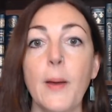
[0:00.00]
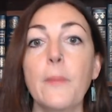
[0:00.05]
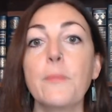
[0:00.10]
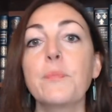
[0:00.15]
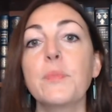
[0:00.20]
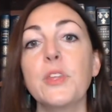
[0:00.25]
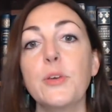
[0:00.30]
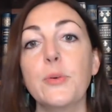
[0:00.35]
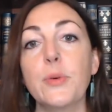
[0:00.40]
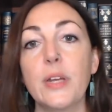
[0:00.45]

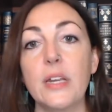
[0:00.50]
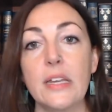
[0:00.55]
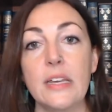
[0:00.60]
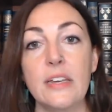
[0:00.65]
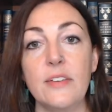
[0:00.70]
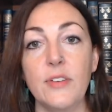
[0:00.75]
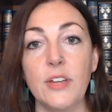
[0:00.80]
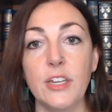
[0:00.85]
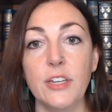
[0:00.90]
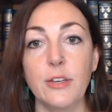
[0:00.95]
You can
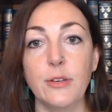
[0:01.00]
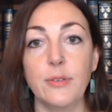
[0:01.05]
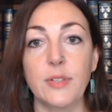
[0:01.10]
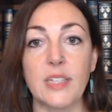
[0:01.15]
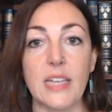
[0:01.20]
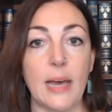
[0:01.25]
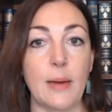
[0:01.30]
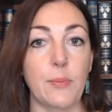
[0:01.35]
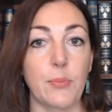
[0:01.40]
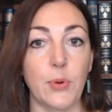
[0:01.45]
even use
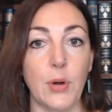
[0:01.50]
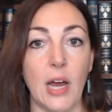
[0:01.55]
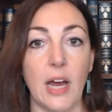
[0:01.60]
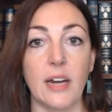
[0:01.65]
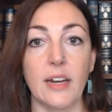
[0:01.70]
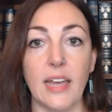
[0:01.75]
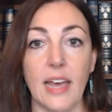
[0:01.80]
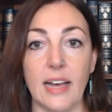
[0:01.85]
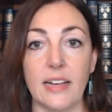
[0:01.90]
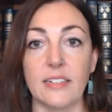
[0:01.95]
that
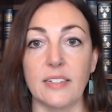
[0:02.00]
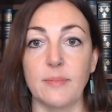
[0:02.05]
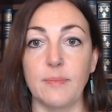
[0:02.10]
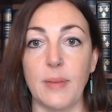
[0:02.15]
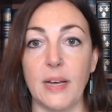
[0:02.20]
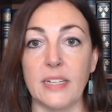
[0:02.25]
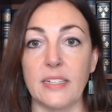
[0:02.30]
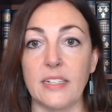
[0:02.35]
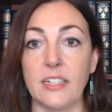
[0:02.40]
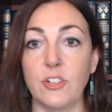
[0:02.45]
broadcast
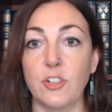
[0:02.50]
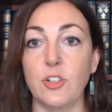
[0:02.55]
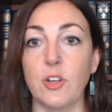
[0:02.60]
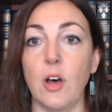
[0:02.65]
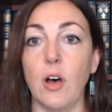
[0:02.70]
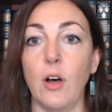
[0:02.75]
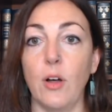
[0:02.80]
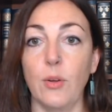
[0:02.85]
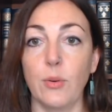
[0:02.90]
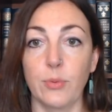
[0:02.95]
message to
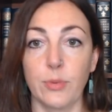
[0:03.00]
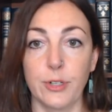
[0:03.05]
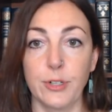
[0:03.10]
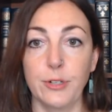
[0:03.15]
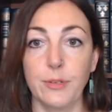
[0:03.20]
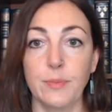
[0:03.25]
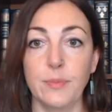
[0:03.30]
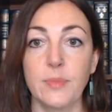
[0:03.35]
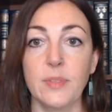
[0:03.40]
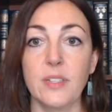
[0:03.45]
all
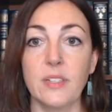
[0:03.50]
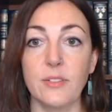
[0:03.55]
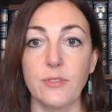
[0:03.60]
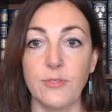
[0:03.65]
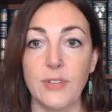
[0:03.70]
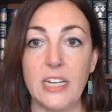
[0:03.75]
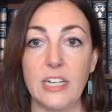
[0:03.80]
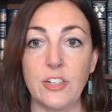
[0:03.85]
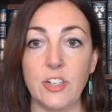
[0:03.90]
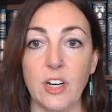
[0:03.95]
rooms
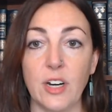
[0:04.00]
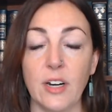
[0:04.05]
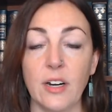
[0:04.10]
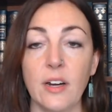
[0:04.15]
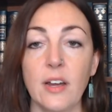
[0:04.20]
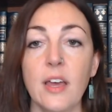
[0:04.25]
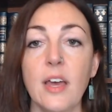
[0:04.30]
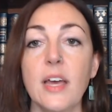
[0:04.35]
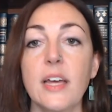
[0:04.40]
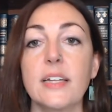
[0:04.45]
feature
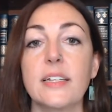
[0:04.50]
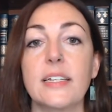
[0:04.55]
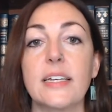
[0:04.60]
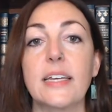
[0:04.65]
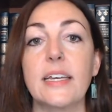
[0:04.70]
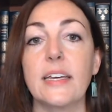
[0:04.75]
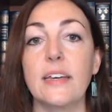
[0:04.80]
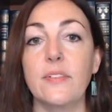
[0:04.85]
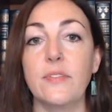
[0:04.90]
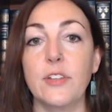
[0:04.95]
to
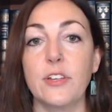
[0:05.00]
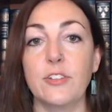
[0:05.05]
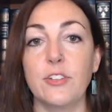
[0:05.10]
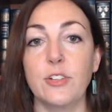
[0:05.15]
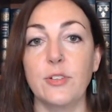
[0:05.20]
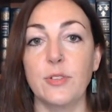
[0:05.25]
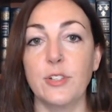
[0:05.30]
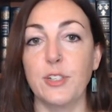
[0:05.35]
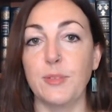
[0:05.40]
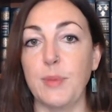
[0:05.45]
give the
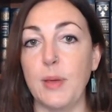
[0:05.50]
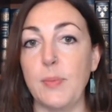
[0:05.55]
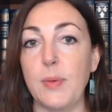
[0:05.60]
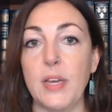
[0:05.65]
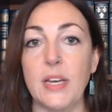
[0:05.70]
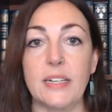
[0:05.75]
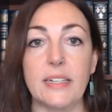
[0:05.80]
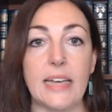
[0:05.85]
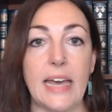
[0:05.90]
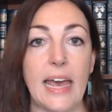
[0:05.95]
students maybe a
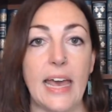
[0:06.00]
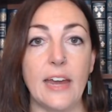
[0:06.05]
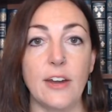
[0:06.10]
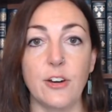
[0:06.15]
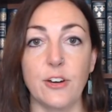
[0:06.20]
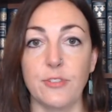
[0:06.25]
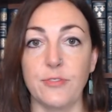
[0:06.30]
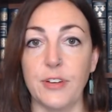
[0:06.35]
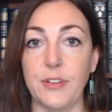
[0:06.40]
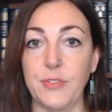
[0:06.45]
10 or
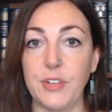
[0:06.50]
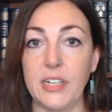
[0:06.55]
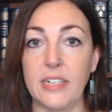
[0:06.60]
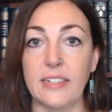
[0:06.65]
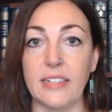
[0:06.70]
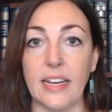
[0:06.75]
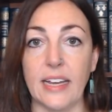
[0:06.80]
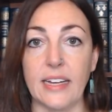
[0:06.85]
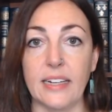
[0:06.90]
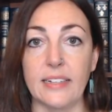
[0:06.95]
15
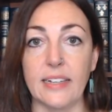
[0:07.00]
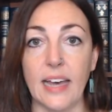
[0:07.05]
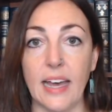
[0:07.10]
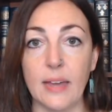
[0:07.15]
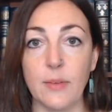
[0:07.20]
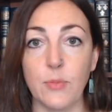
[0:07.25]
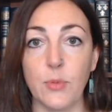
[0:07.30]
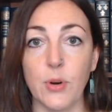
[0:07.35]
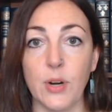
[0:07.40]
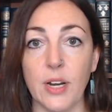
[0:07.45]
second
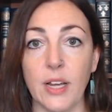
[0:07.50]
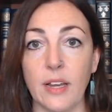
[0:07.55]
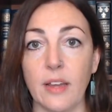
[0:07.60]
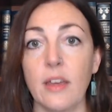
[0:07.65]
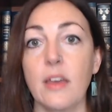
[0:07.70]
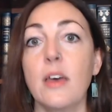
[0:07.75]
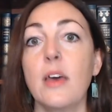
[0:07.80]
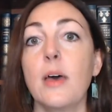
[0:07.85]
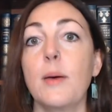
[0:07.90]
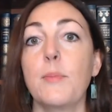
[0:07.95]
time warning
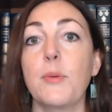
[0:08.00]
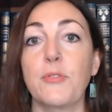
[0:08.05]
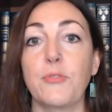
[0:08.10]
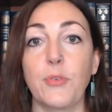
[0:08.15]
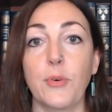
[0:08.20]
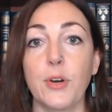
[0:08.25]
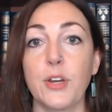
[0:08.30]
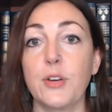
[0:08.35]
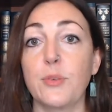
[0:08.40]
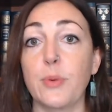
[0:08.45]

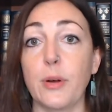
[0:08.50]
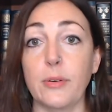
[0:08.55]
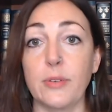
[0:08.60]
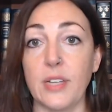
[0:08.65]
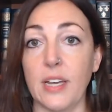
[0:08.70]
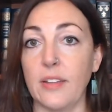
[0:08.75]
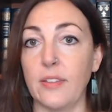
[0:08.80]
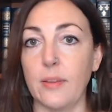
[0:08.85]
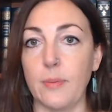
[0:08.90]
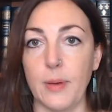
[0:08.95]
before you
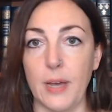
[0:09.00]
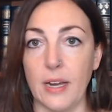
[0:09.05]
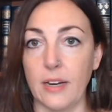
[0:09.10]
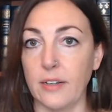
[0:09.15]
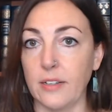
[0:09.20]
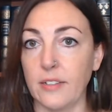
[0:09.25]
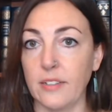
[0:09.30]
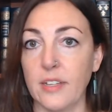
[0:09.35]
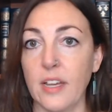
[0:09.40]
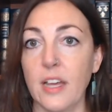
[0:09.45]
rotate the pairs.